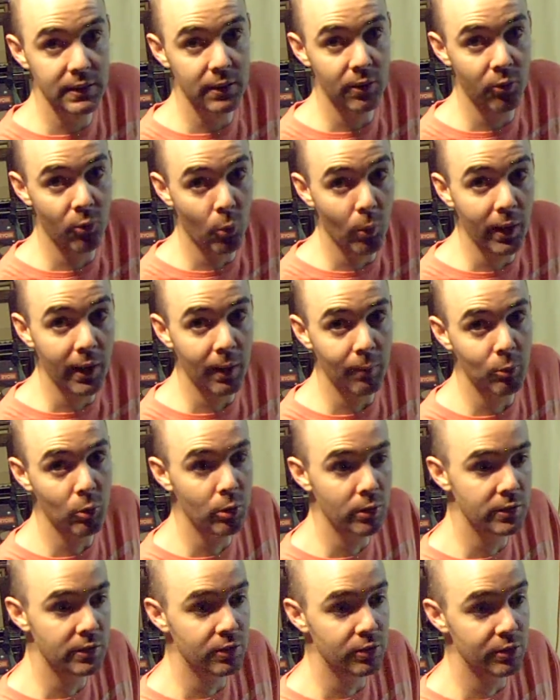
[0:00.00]
the way I'm
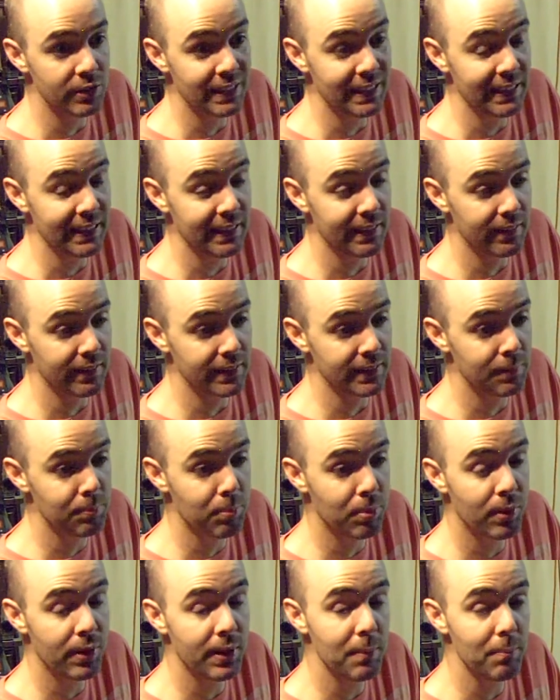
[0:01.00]
going to do it here, it's
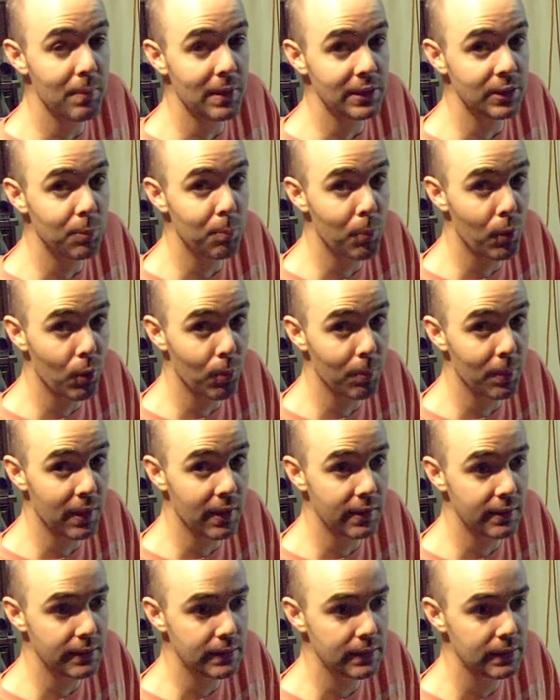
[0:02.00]
pretty much
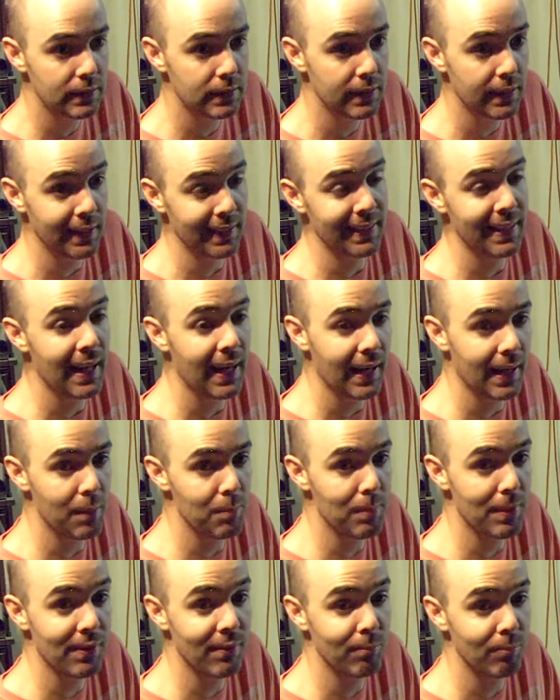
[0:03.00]
permanent. It can
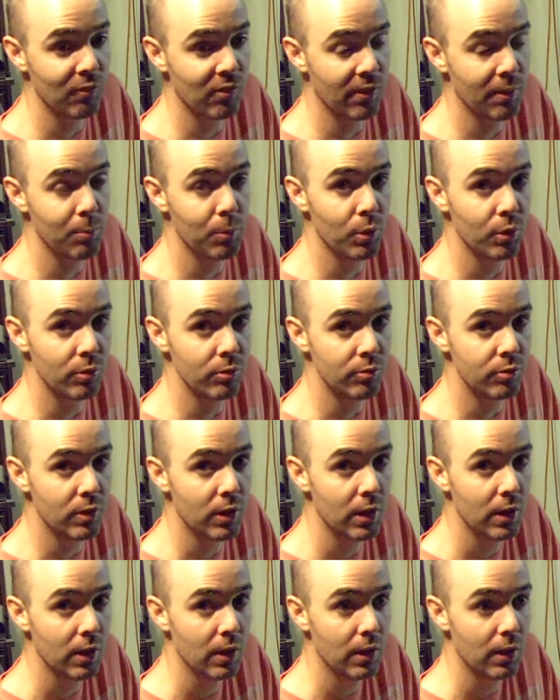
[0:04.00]
be removed
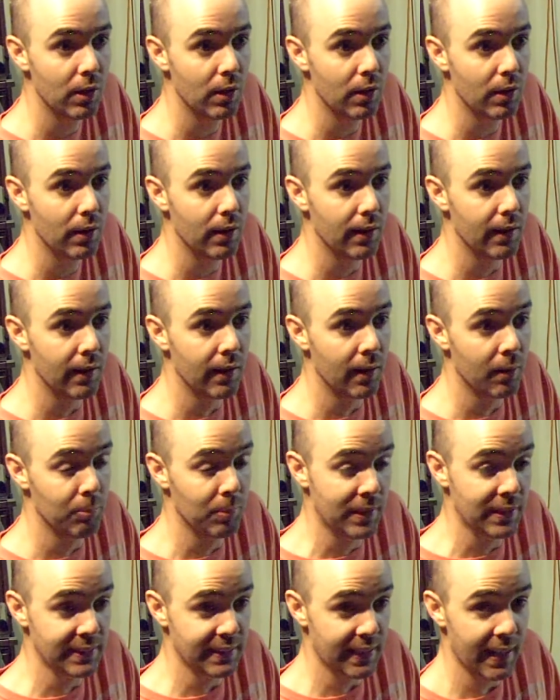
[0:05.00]

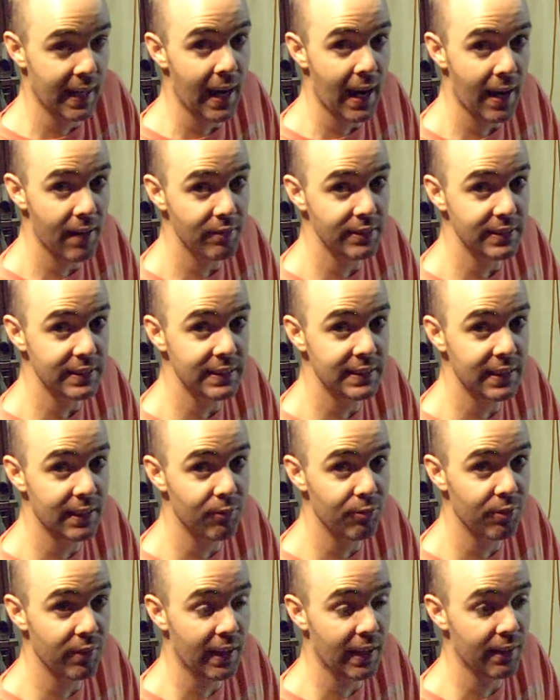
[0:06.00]
because I have it set
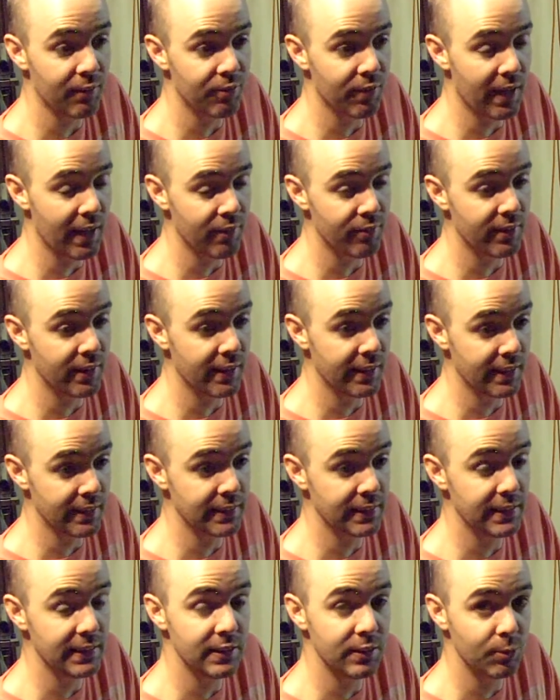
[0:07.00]
for that if it ever does
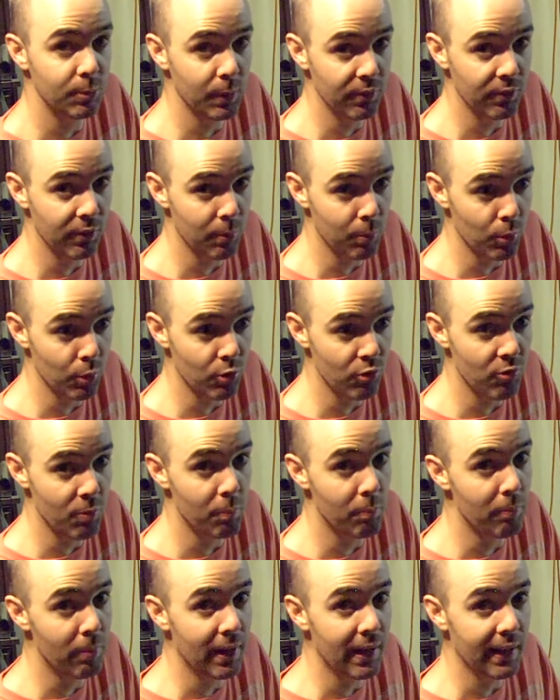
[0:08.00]
need to be removed,
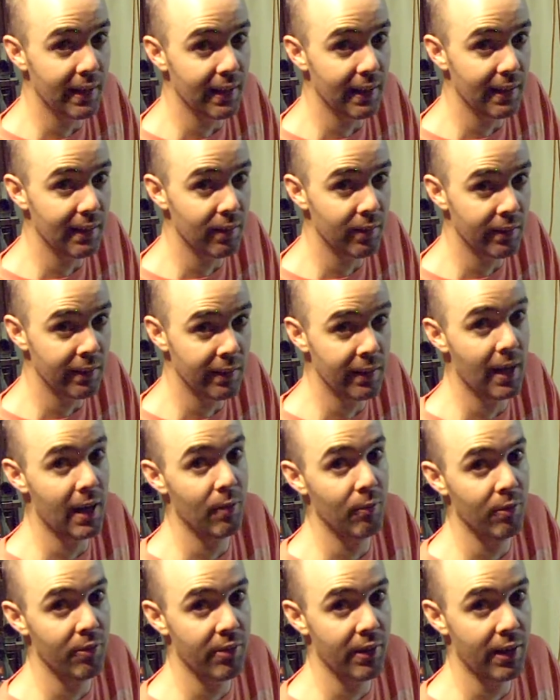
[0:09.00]
but
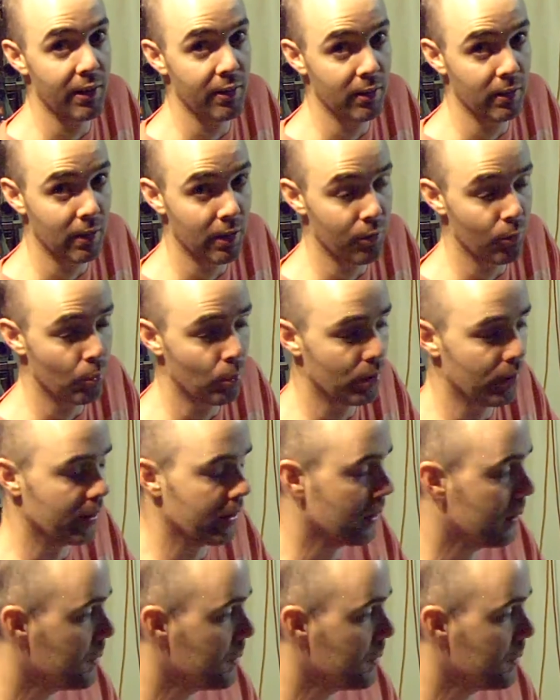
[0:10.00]
not without a lot of work.